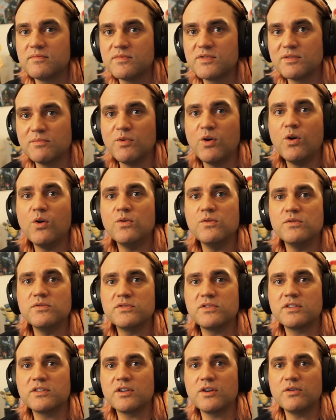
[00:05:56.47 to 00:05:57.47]
some
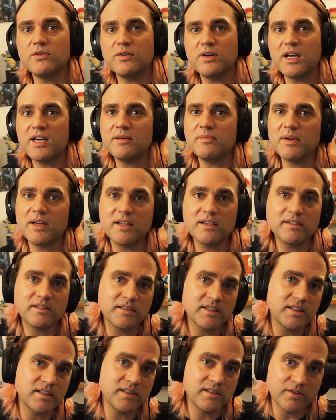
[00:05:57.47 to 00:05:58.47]
holes and go, hey
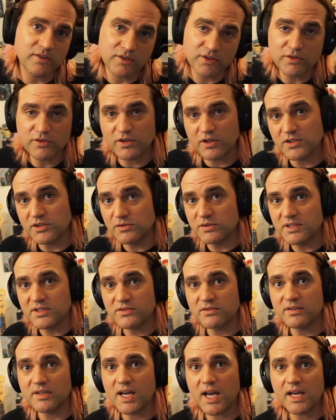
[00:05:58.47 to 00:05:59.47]
man, like, are you gonna do
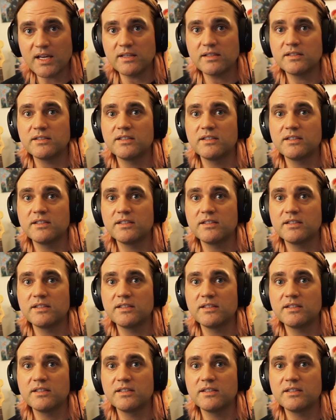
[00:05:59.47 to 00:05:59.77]
this or not?